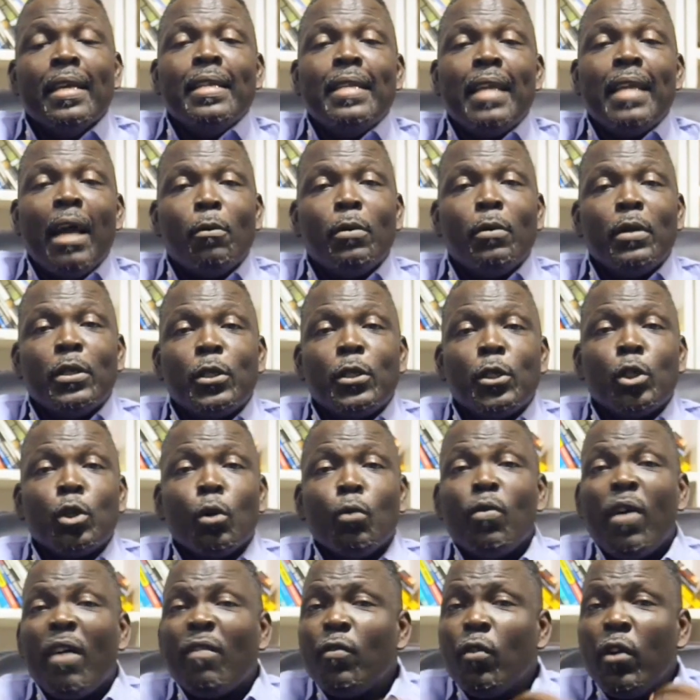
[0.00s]
their own
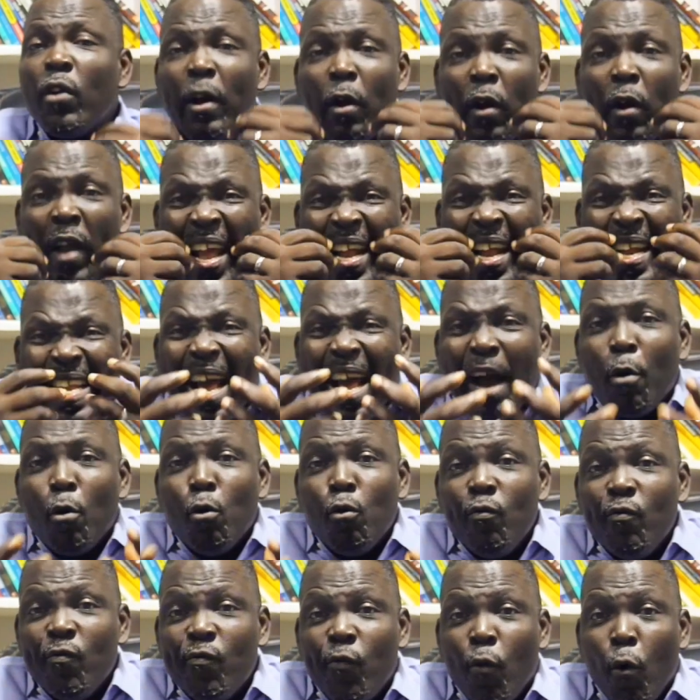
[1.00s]
decision, who have gained their
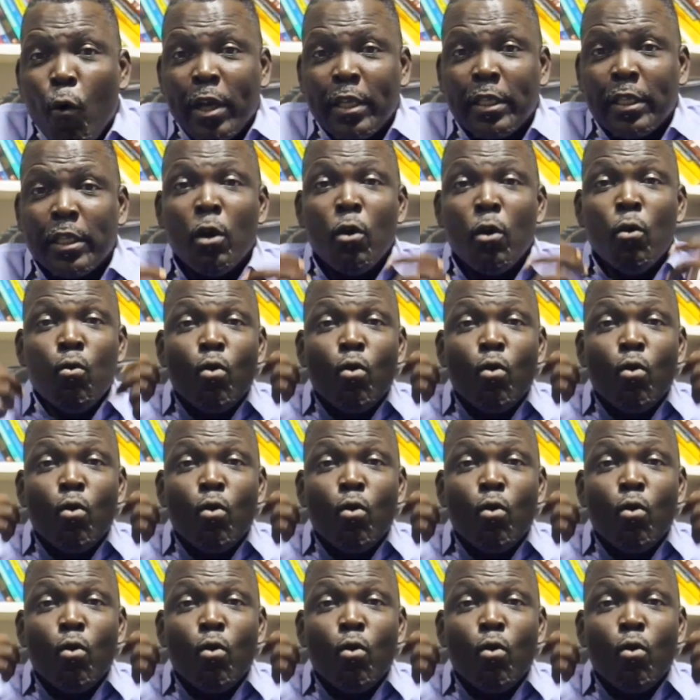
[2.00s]
own voice,